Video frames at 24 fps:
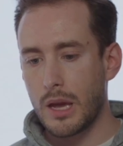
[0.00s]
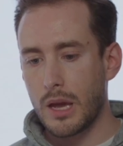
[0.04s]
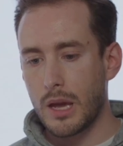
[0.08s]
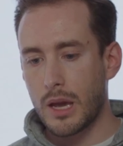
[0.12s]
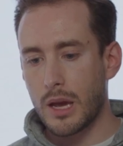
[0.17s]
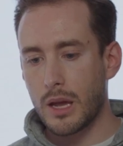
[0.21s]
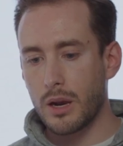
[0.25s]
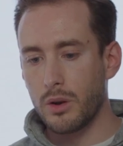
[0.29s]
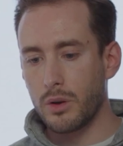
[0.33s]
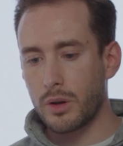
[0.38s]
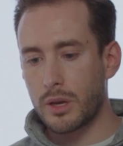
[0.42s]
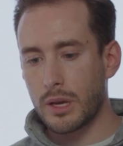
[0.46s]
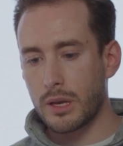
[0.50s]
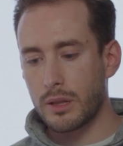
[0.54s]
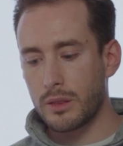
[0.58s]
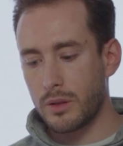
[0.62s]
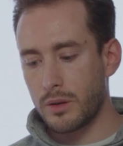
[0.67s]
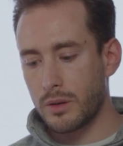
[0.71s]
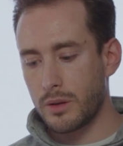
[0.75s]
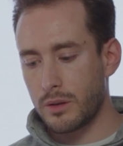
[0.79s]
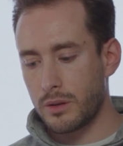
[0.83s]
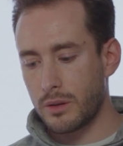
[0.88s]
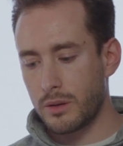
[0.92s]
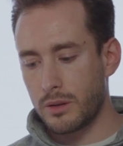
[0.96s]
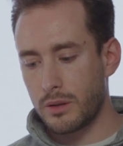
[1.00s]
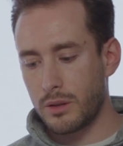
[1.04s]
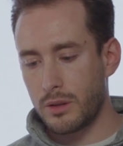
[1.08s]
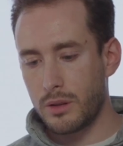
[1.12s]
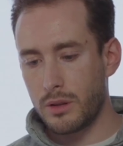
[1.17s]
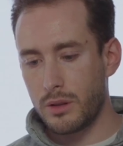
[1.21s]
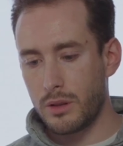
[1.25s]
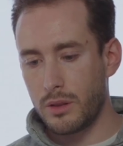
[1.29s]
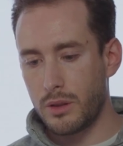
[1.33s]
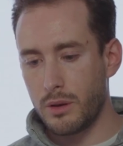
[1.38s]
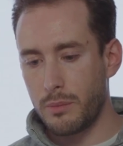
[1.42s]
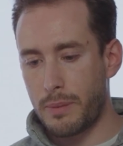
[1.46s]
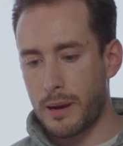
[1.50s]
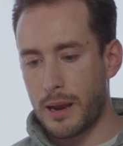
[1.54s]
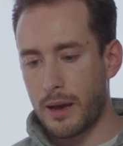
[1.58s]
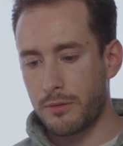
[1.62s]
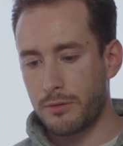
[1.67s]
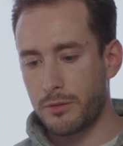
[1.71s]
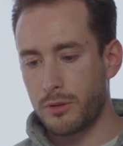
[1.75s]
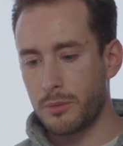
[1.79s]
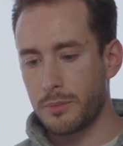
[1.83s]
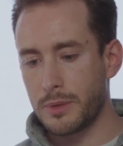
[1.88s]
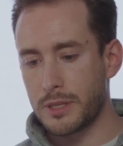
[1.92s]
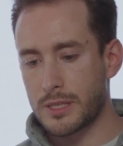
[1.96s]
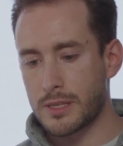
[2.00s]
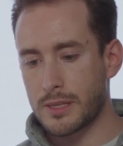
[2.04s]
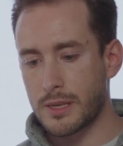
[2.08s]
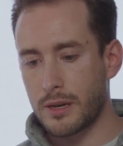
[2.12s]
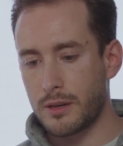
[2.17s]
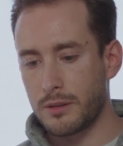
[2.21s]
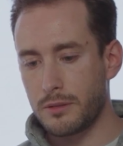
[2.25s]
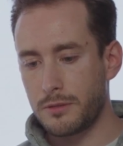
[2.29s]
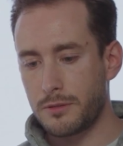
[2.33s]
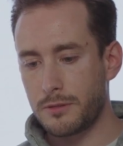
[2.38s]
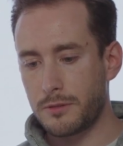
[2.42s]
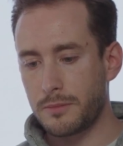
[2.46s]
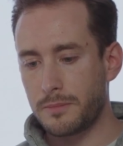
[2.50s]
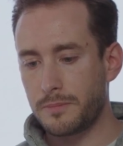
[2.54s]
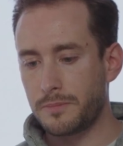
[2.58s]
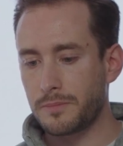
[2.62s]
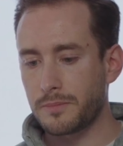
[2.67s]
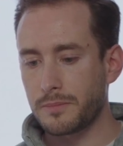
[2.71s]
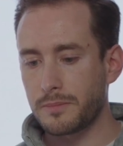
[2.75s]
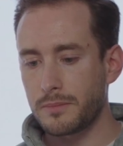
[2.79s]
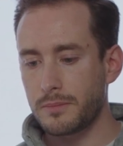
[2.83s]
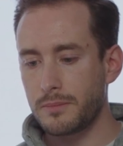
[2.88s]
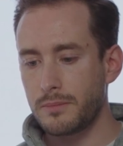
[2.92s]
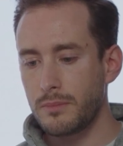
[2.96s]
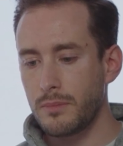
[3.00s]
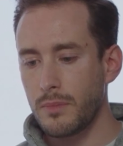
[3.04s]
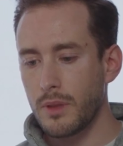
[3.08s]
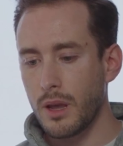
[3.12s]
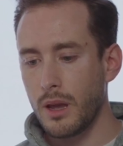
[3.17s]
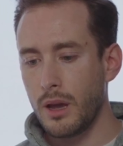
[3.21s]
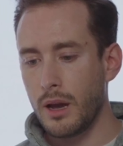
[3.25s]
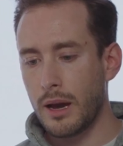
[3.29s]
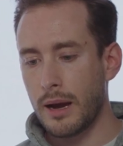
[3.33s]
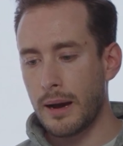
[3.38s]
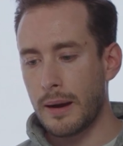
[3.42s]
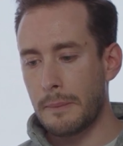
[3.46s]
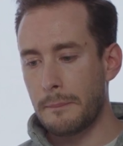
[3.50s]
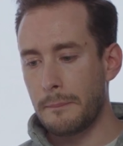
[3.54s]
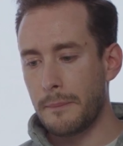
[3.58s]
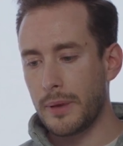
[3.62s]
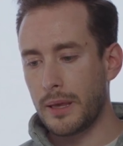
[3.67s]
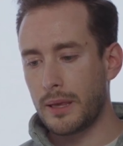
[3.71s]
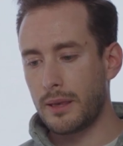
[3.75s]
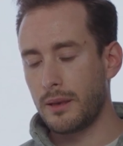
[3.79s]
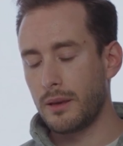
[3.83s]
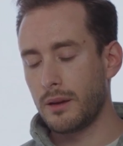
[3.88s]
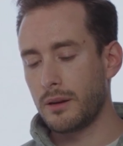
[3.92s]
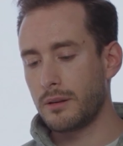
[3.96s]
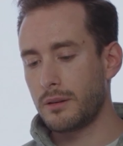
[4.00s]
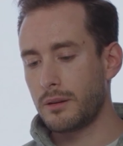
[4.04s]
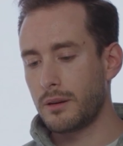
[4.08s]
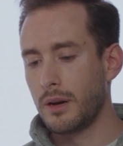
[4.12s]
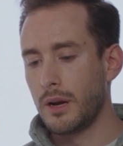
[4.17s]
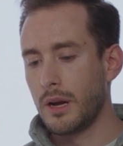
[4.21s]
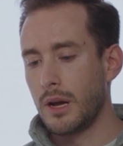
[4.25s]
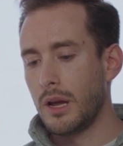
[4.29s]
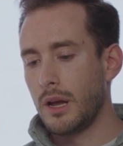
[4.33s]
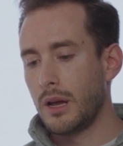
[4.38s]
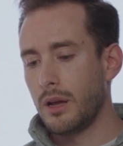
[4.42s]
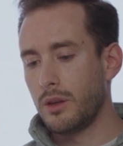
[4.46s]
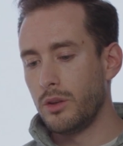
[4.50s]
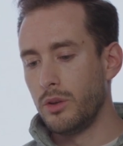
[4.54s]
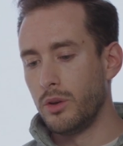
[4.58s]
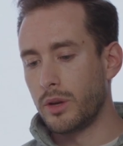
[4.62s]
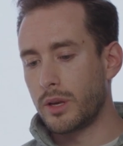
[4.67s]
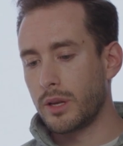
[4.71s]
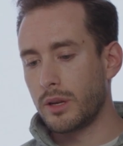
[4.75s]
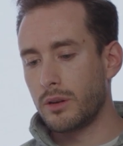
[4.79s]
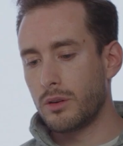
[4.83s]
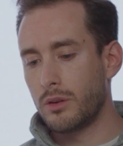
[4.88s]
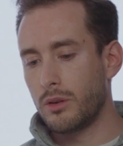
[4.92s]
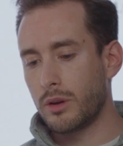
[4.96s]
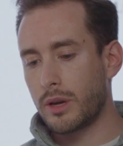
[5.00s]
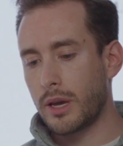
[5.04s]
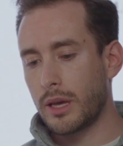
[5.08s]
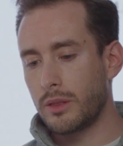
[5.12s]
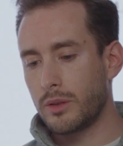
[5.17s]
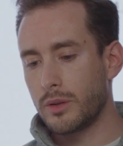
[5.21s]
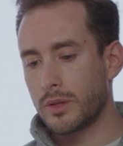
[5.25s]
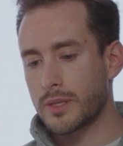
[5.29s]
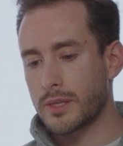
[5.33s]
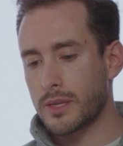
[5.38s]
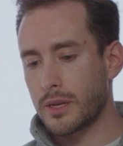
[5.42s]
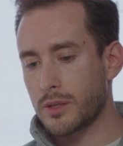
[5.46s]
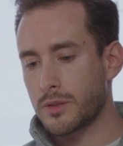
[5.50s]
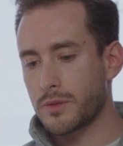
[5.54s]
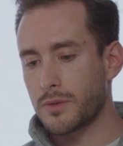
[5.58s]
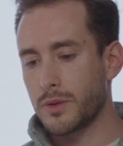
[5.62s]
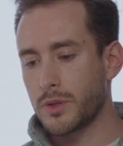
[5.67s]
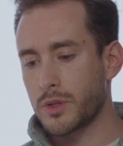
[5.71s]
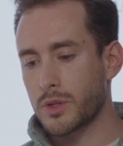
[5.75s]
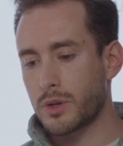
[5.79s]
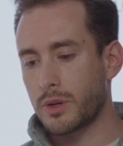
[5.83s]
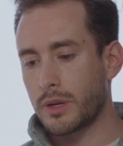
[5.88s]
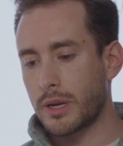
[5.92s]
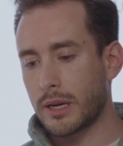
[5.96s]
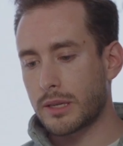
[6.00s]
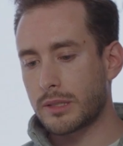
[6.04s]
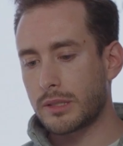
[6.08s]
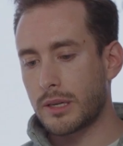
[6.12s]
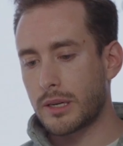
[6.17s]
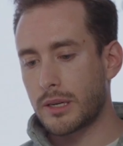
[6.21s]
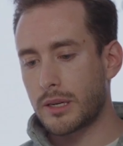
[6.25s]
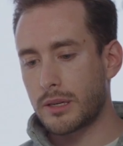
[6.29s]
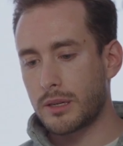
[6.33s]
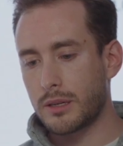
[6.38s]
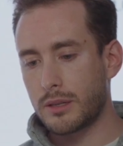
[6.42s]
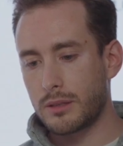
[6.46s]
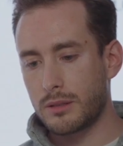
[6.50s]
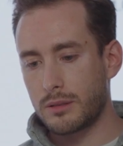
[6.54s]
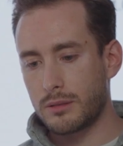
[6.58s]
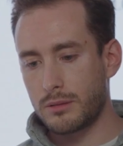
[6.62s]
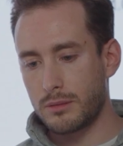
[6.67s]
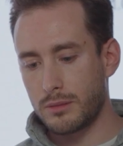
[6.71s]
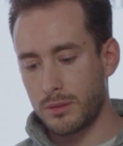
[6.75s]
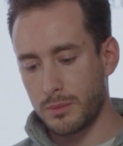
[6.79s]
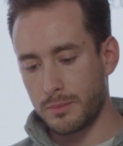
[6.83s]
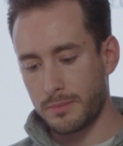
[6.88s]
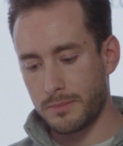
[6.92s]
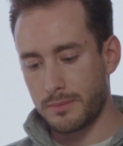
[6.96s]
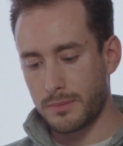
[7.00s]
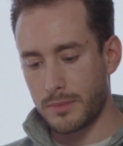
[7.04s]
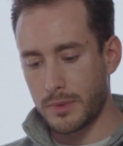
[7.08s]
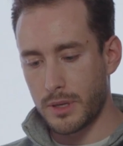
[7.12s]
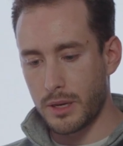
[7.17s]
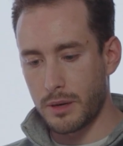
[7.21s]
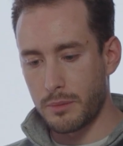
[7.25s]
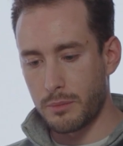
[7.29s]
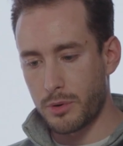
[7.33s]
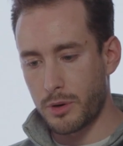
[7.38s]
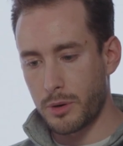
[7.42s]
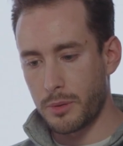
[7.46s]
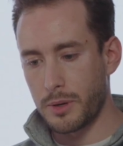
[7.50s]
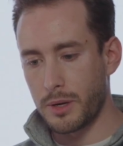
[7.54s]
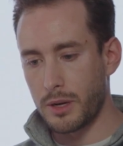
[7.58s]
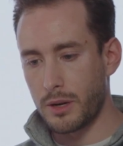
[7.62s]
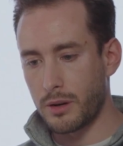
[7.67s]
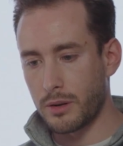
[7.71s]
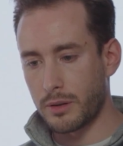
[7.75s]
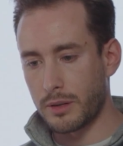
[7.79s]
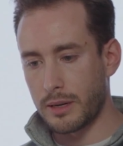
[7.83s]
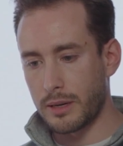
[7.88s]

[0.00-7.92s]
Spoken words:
And looking at the platform itself, here, you can look at the Salesforce connector. Oh, I'm probably logged